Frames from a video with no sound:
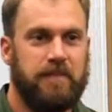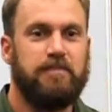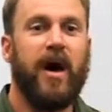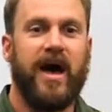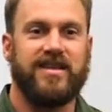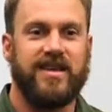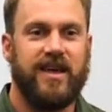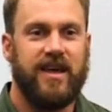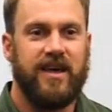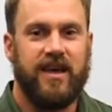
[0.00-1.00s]
But
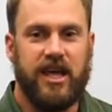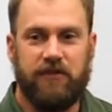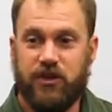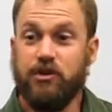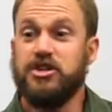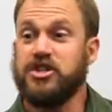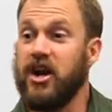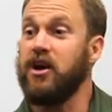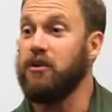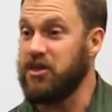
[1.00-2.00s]
if you
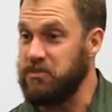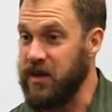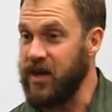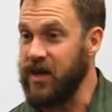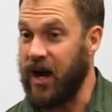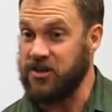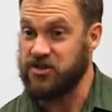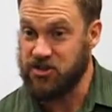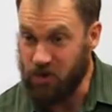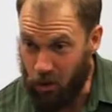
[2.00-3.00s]
share with me a
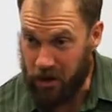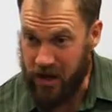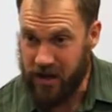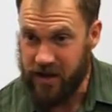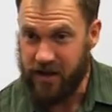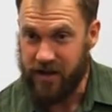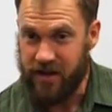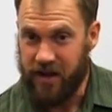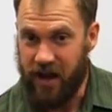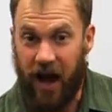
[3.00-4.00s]
story,
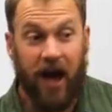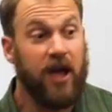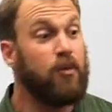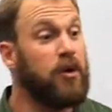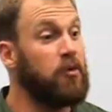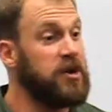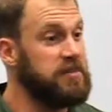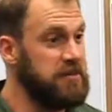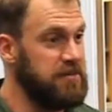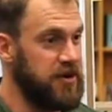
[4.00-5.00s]
I will
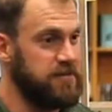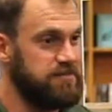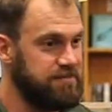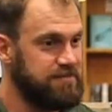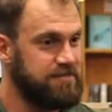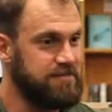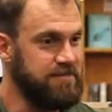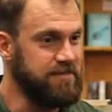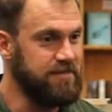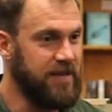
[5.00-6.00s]
remember.
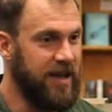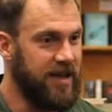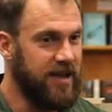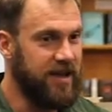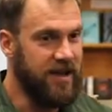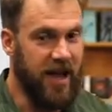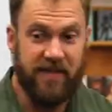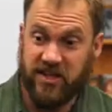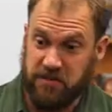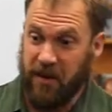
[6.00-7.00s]
And
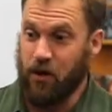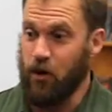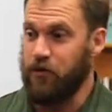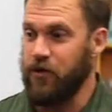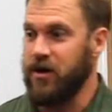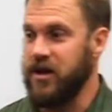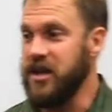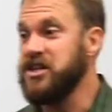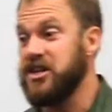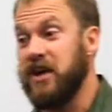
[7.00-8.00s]
that's my goal for
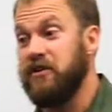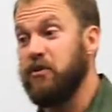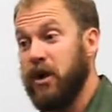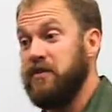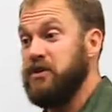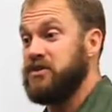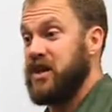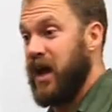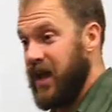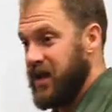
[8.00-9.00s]
each and every one of you
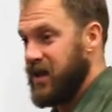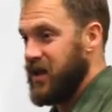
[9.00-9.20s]
tonight.